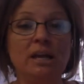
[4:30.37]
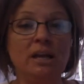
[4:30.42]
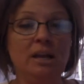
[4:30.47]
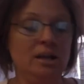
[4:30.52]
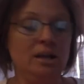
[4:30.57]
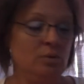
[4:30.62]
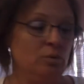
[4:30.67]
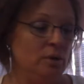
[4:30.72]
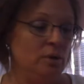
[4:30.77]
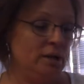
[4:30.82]

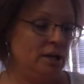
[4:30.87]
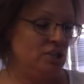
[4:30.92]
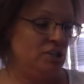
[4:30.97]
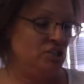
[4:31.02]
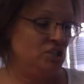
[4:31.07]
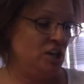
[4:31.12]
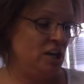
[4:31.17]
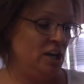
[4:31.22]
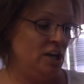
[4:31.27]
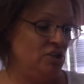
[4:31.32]
equal
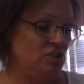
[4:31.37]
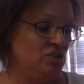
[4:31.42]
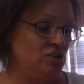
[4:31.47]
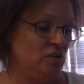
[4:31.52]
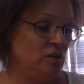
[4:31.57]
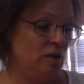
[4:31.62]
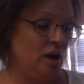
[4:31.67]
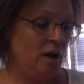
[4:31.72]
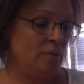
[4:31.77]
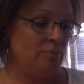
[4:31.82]

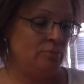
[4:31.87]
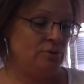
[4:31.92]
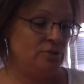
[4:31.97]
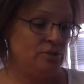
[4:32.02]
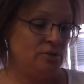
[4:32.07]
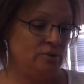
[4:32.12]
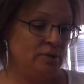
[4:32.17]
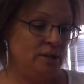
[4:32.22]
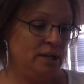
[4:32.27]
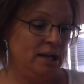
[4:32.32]
educational
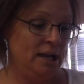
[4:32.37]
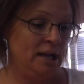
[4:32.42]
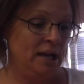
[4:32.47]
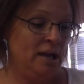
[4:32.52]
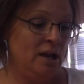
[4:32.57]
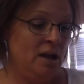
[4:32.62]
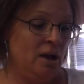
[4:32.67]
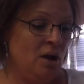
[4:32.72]
opportunity,